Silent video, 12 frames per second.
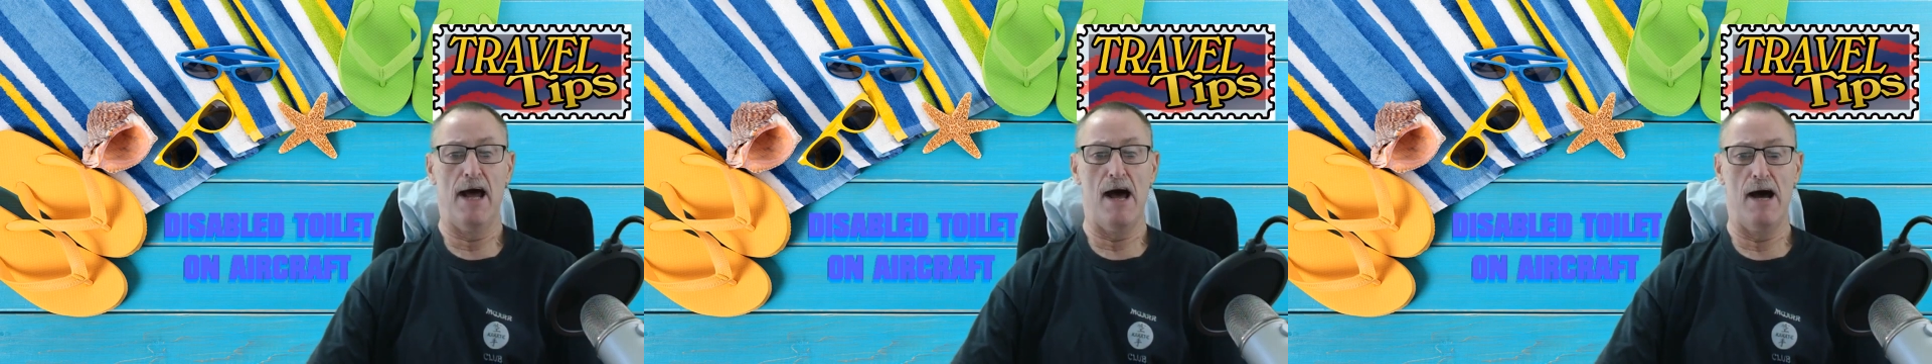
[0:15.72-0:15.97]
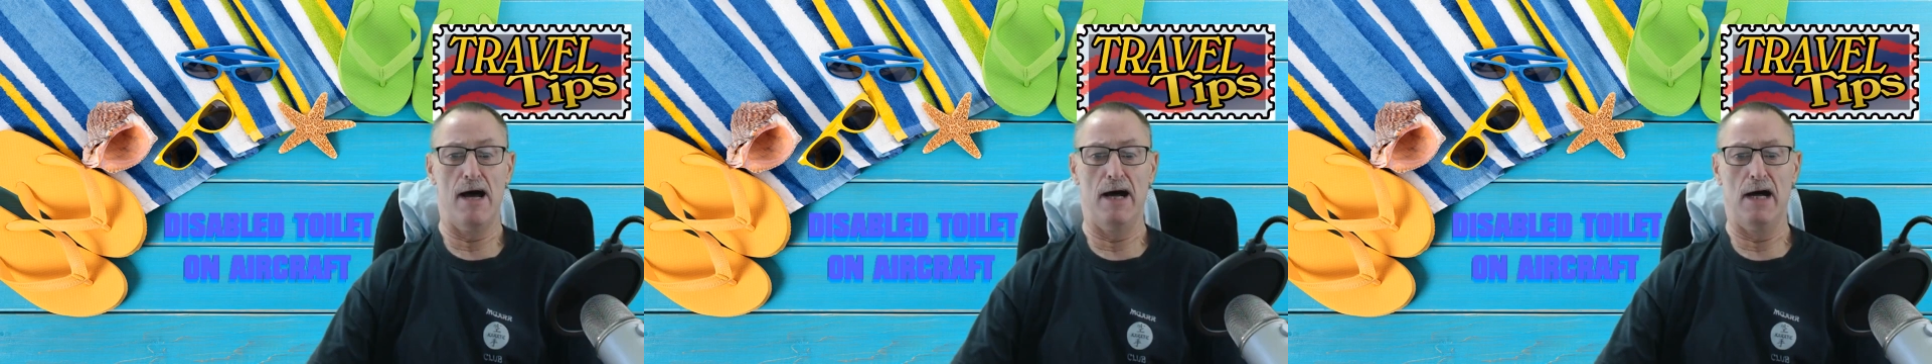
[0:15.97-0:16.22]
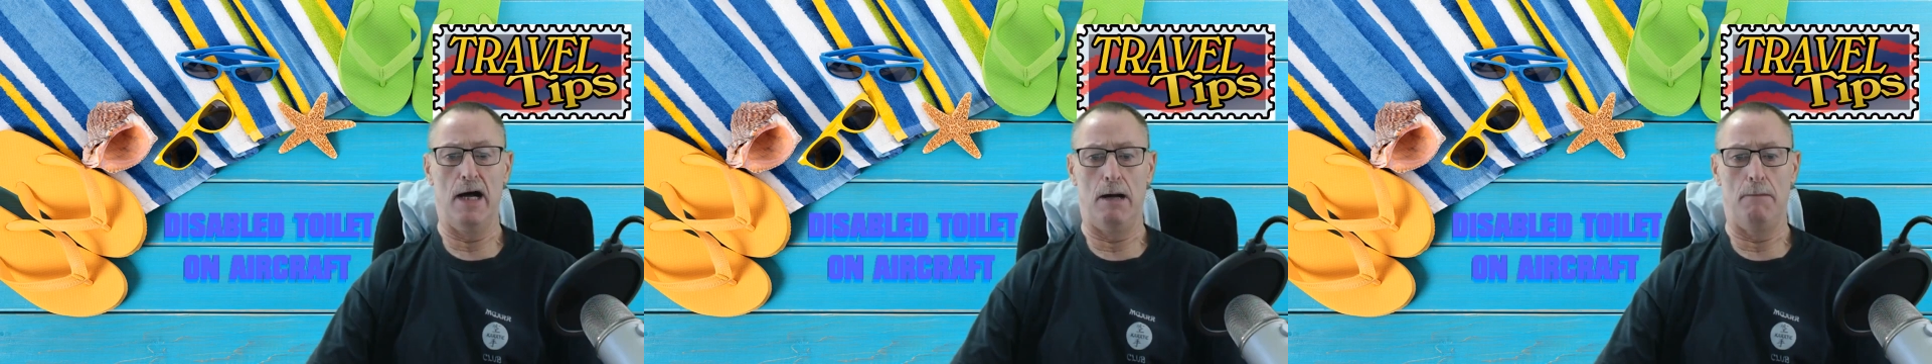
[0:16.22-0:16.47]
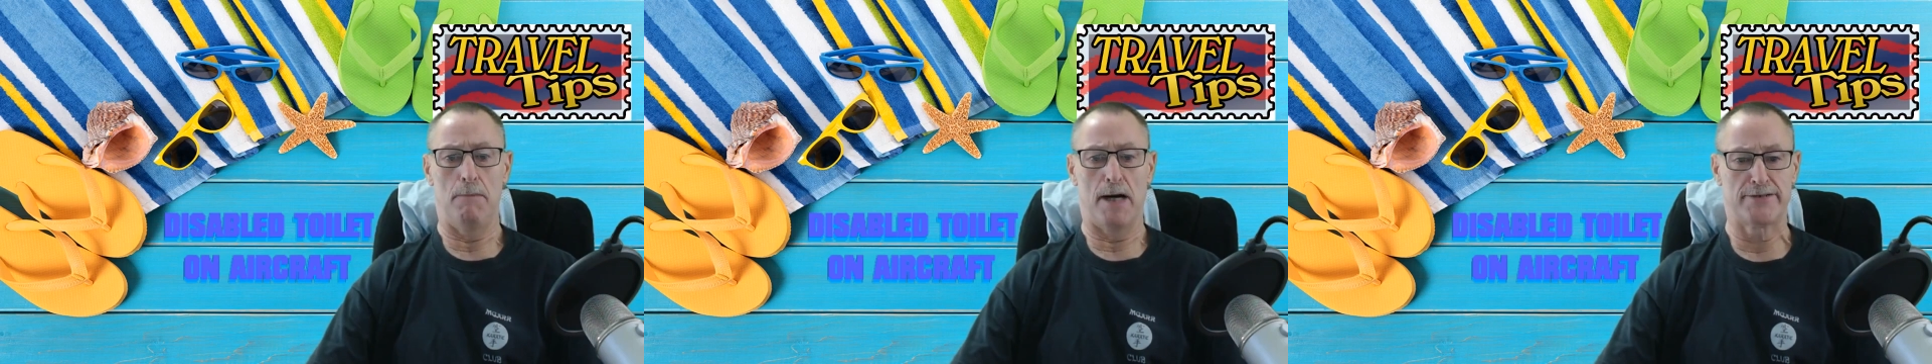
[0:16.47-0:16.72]

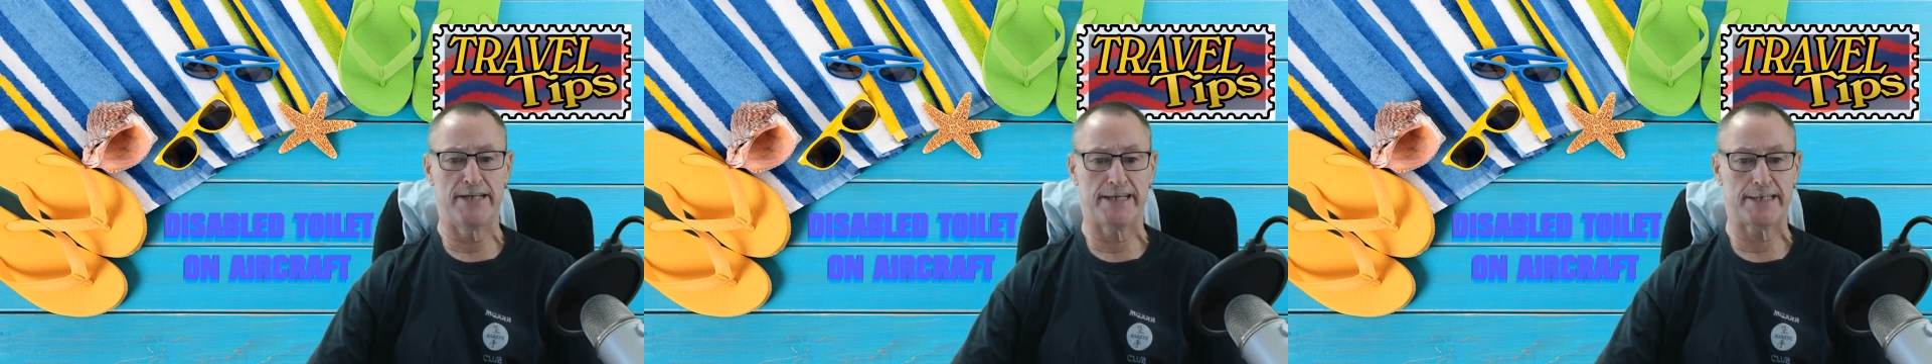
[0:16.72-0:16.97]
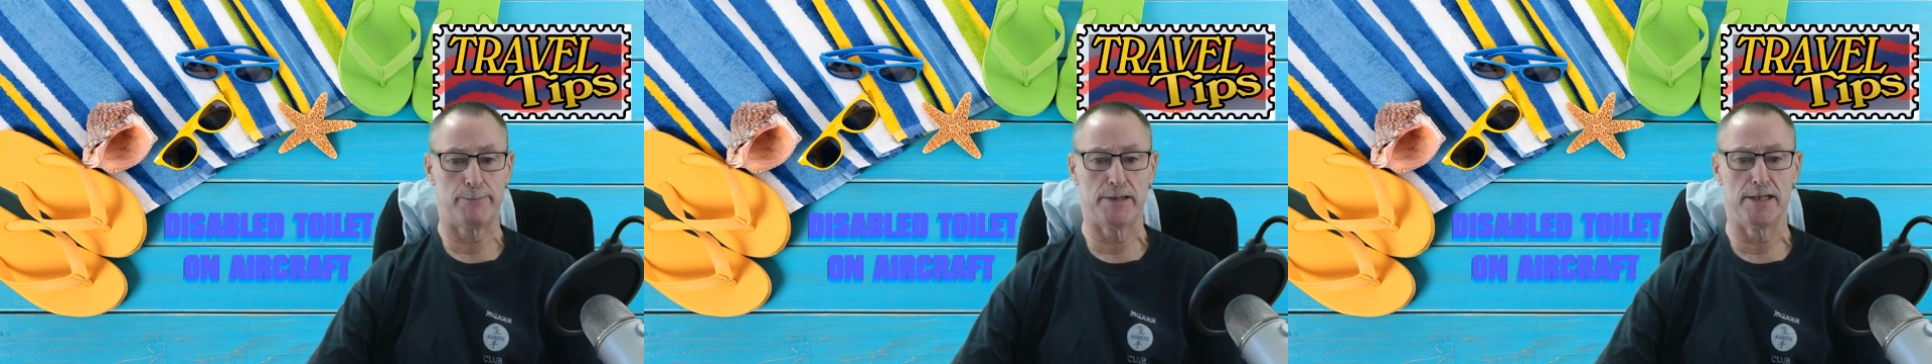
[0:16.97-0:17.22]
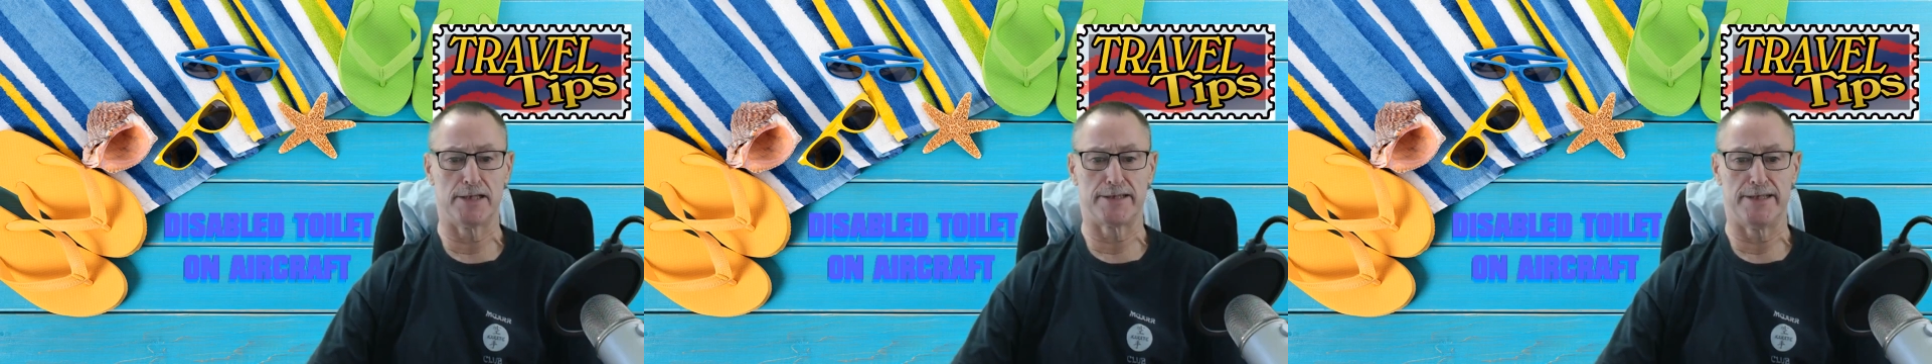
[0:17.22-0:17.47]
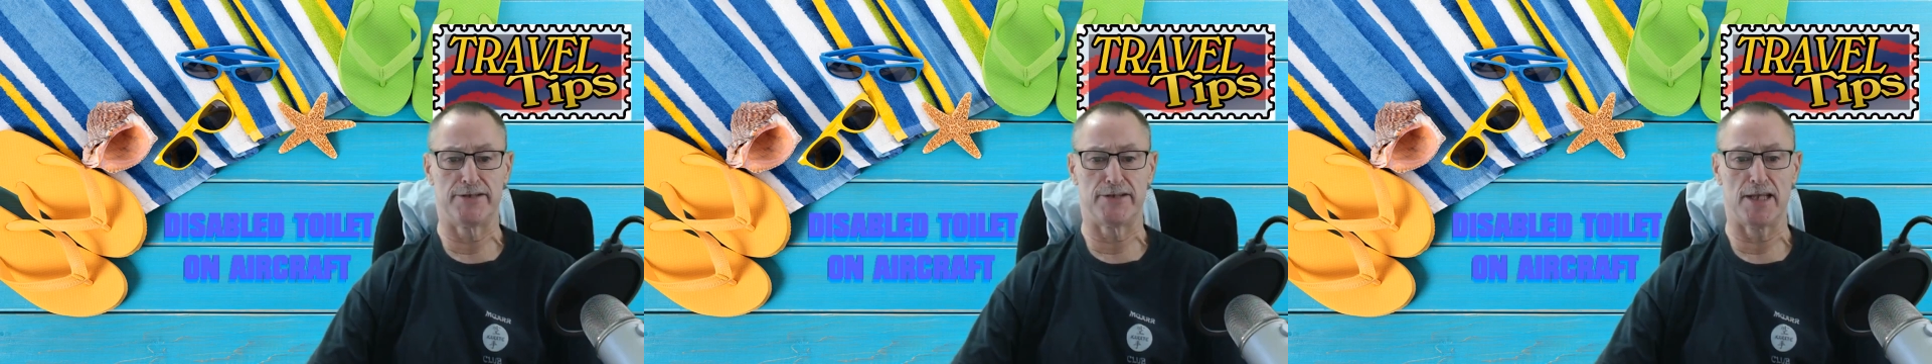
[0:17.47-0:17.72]

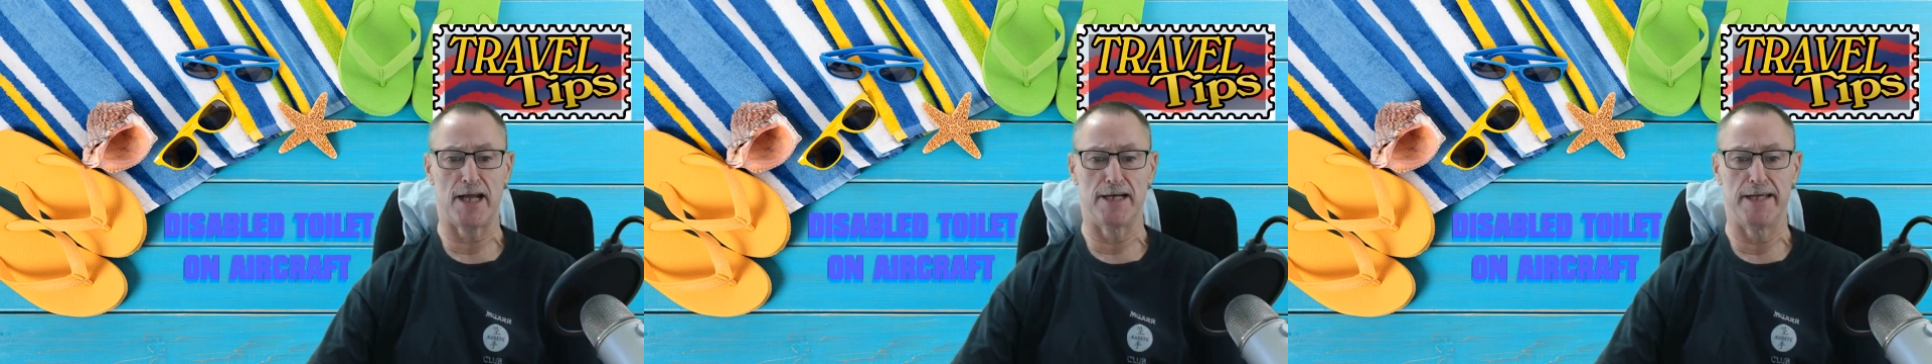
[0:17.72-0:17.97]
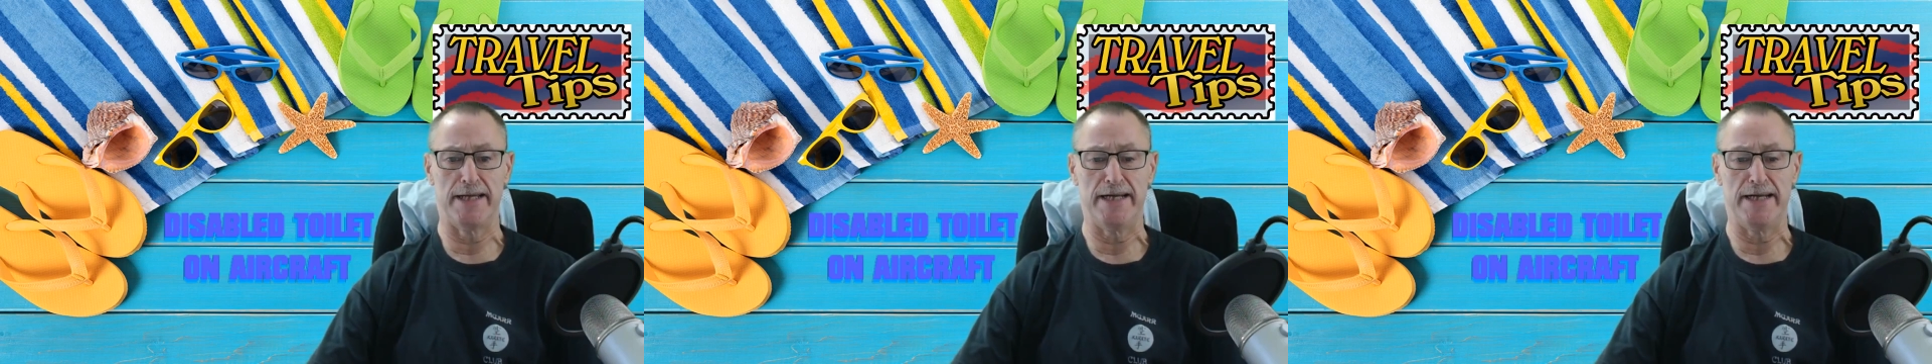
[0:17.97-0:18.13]
accessibility slightly